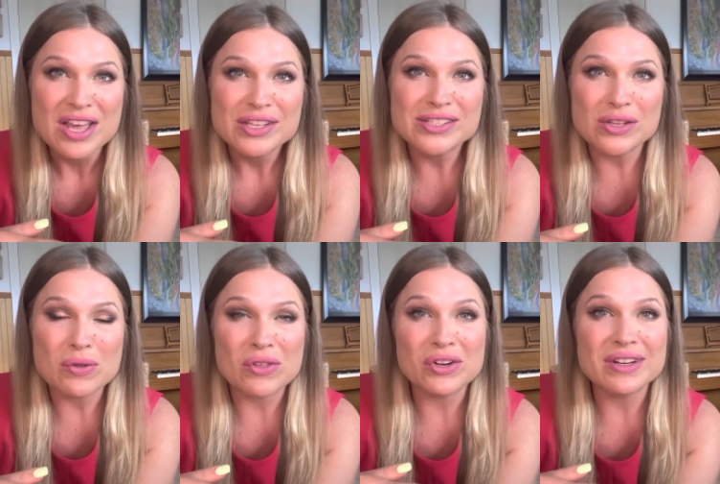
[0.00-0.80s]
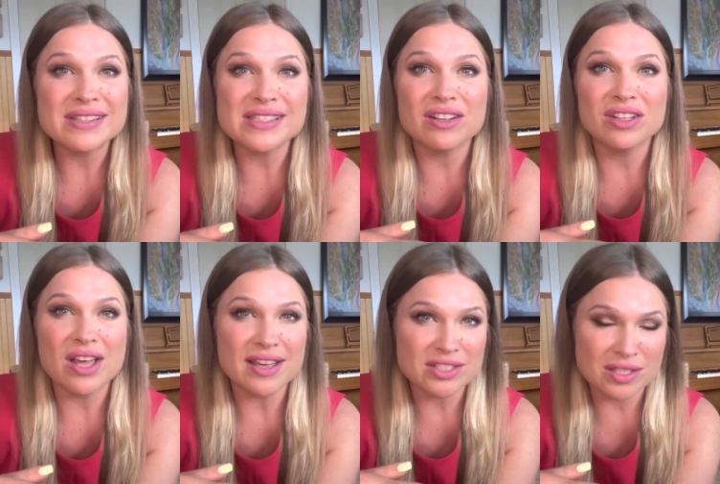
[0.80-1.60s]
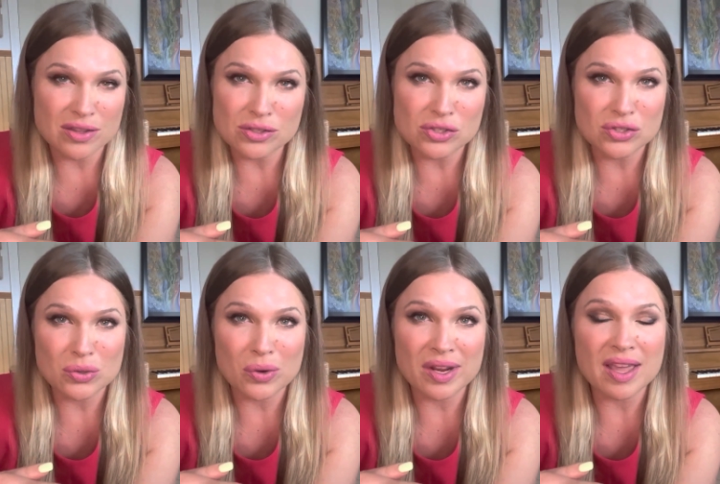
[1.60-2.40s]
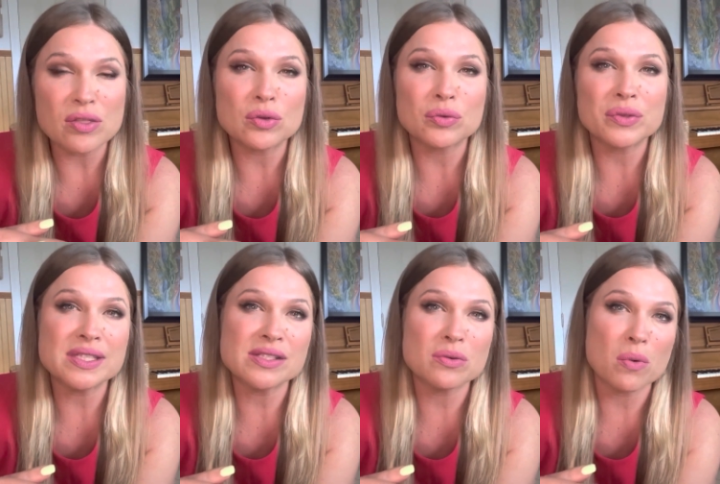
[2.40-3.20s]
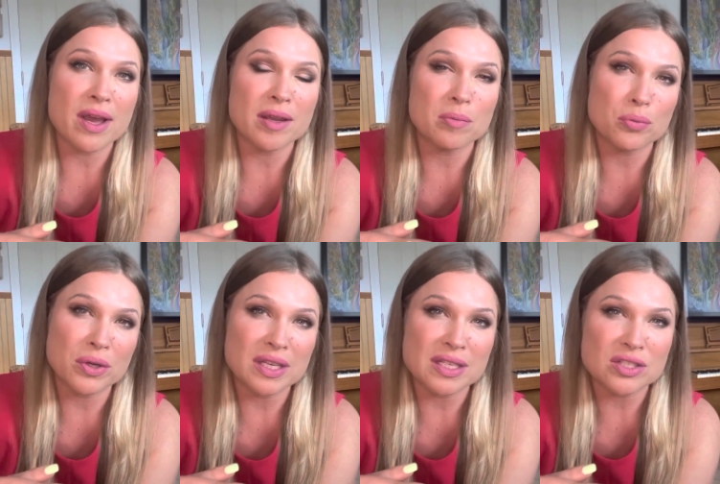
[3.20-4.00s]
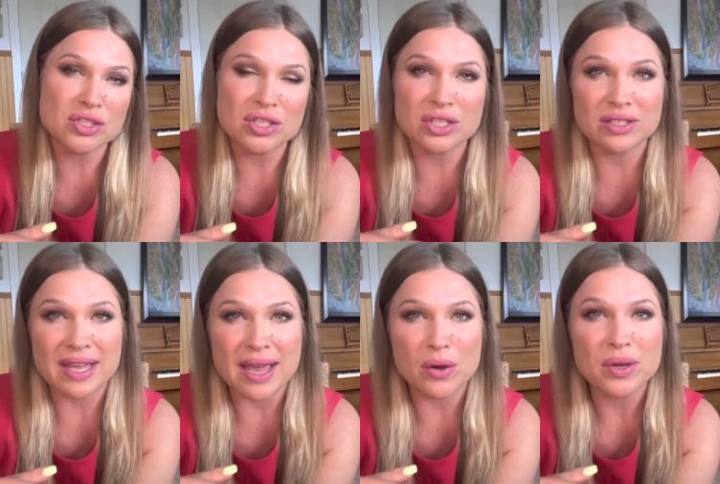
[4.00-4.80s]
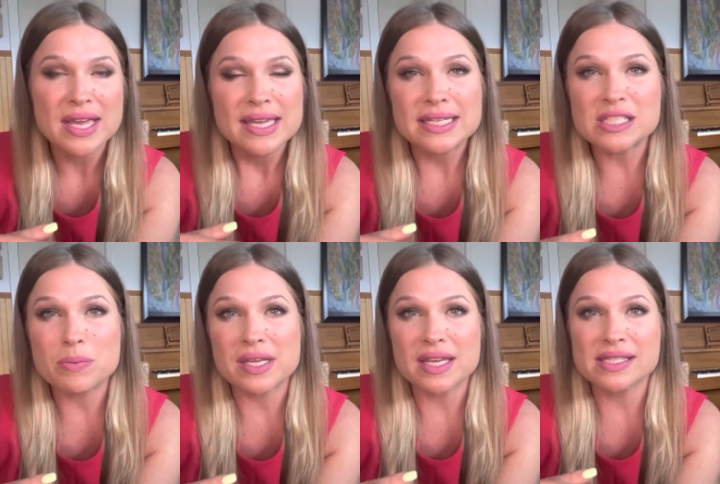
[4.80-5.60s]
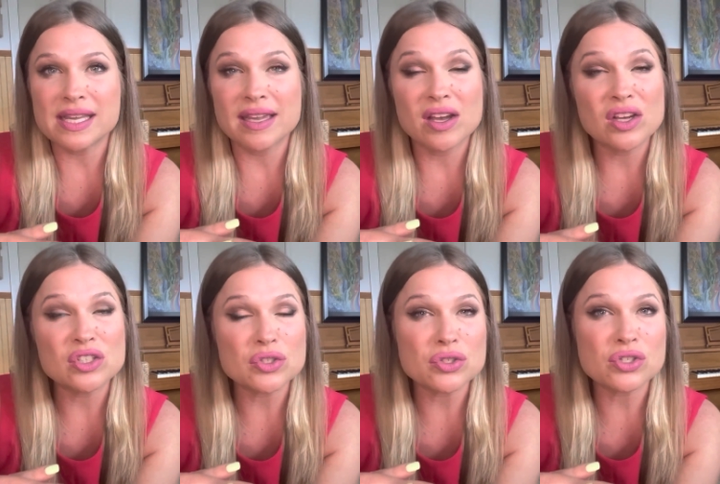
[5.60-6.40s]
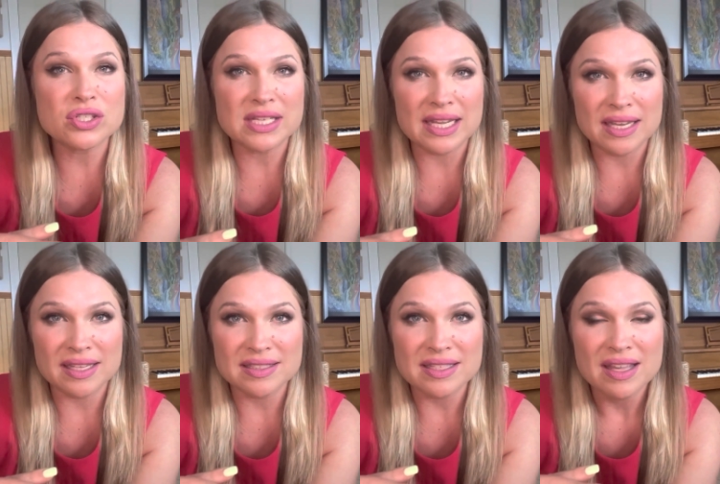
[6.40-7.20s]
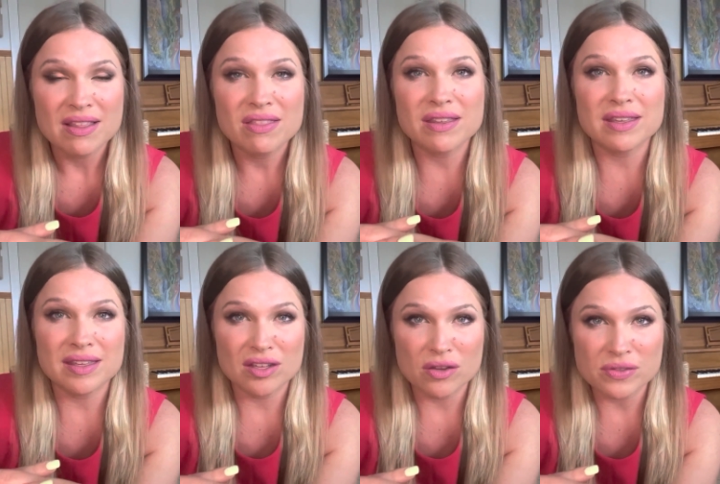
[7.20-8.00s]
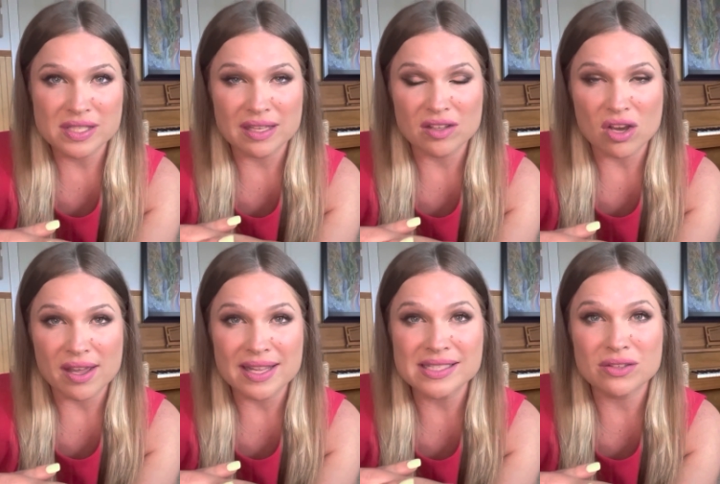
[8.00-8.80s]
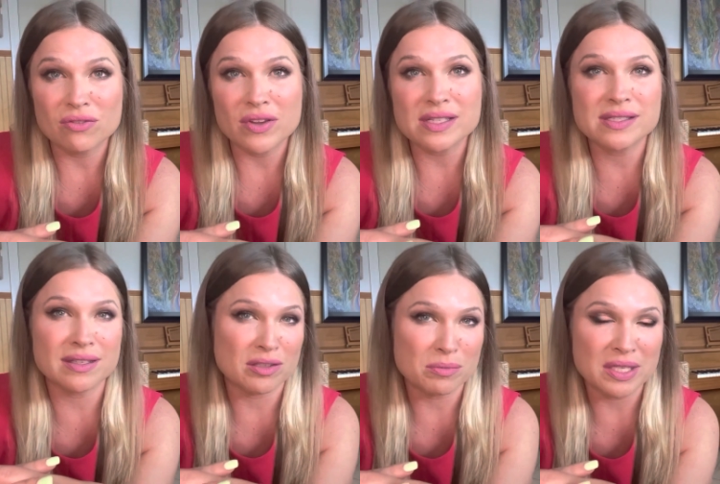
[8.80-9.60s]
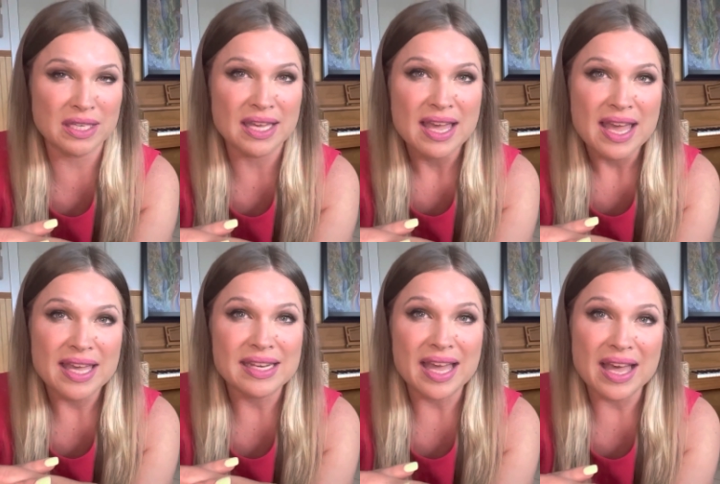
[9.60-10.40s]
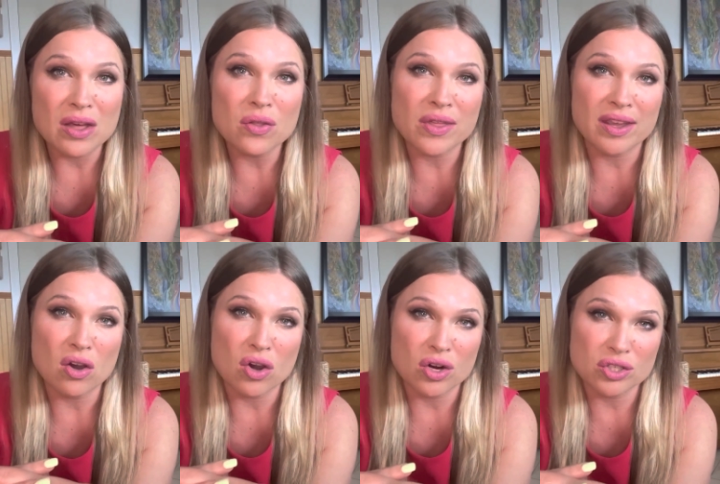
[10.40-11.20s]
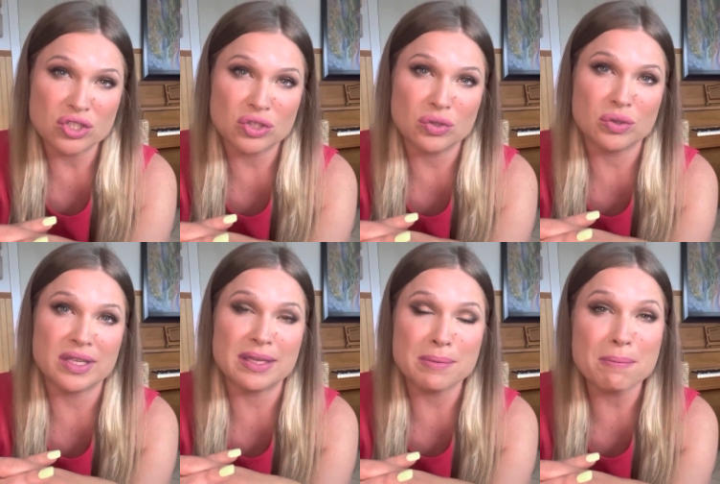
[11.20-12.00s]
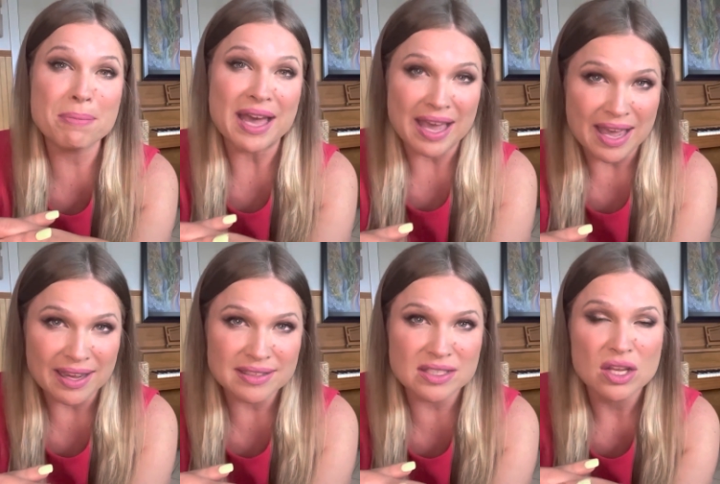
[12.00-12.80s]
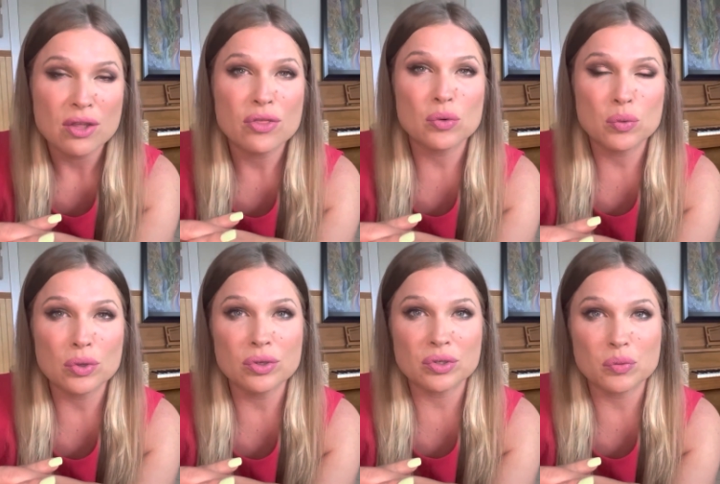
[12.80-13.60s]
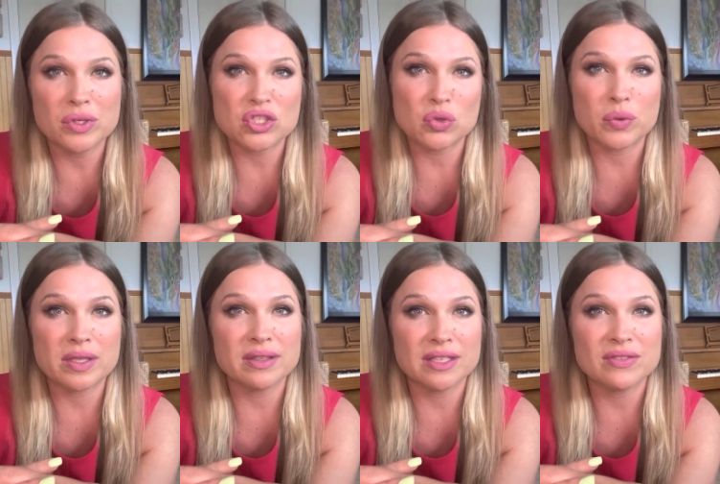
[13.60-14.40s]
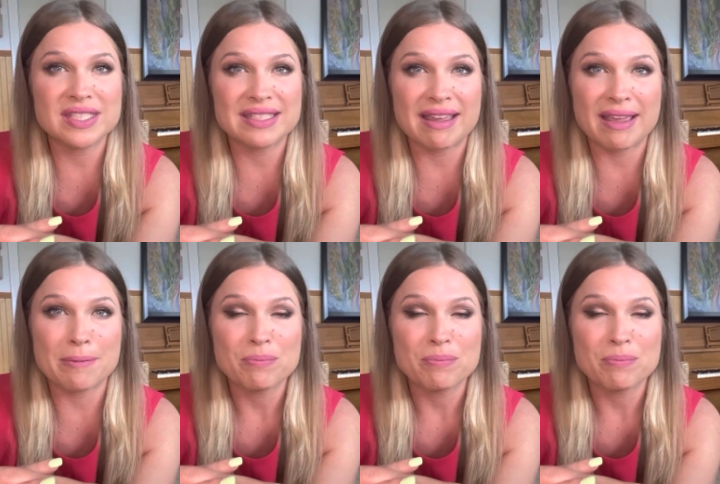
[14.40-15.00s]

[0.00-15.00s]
So there is a lot to this story, and the reason why I'm bringing it to you now is because I understand the gifts that God has invested in me and how they are to impact the world in which we live today,